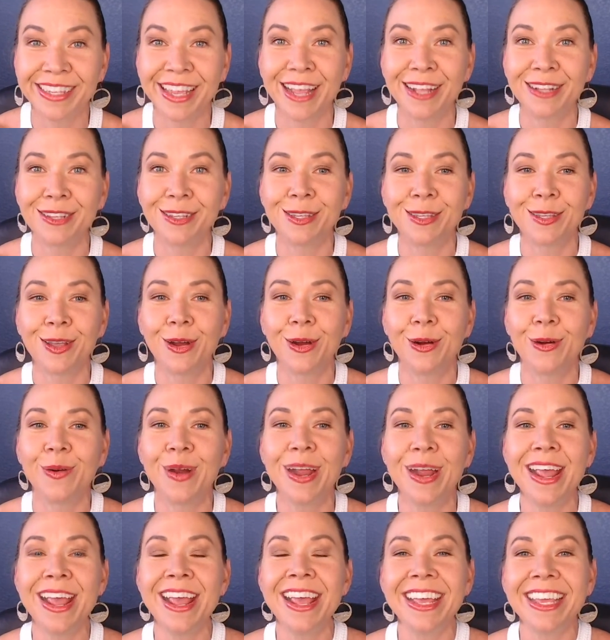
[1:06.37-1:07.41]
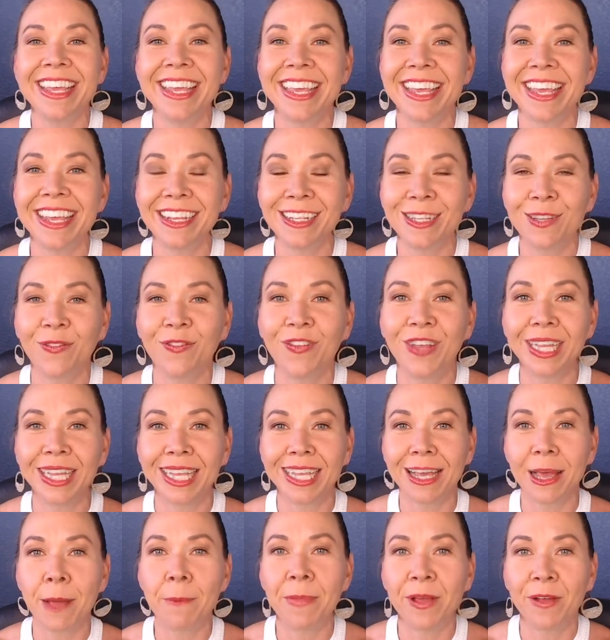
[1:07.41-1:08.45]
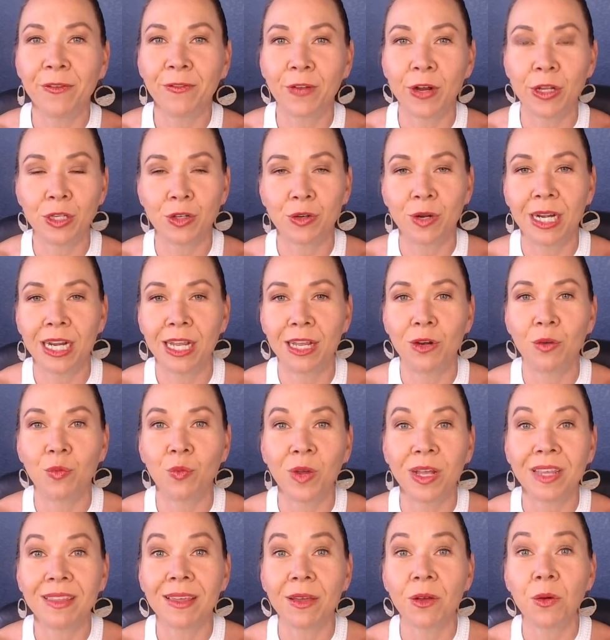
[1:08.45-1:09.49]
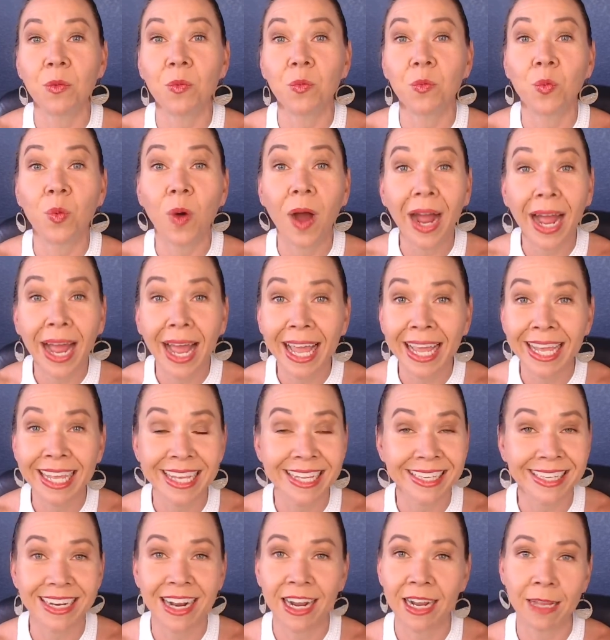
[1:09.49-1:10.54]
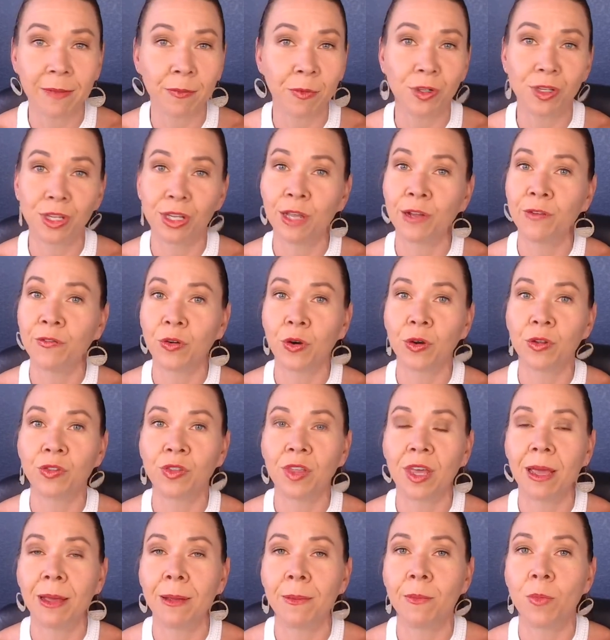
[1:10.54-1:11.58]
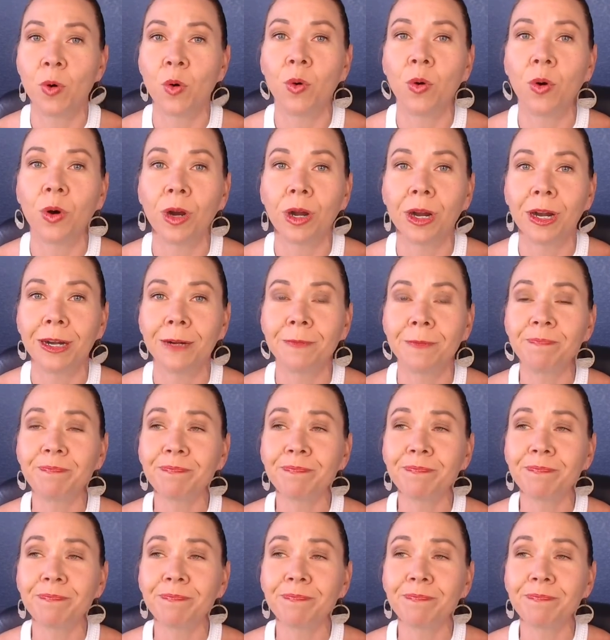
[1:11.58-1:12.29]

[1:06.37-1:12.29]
And so he is feeling a bit frustrated with why he's not able to convert them or